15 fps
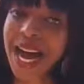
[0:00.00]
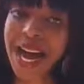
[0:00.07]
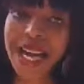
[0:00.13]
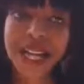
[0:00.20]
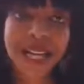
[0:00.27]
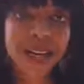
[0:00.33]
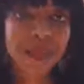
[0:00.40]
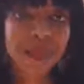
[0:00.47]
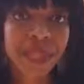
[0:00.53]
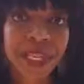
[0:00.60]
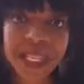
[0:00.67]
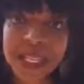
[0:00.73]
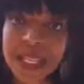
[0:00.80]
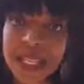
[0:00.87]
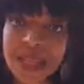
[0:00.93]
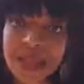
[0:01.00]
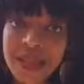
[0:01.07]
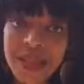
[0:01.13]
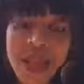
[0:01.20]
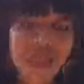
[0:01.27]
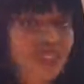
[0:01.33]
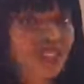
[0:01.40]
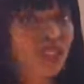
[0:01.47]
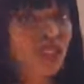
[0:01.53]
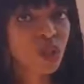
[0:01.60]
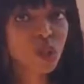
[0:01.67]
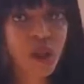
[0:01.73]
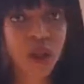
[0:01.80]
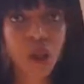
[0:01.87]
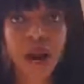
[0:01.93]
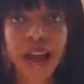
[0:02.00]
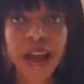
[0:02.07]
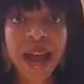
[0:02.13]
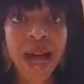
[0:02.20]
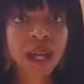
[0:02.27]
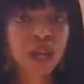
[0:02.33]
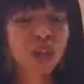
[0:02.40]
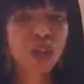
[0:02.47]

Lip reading: I come like this. This is where we're at.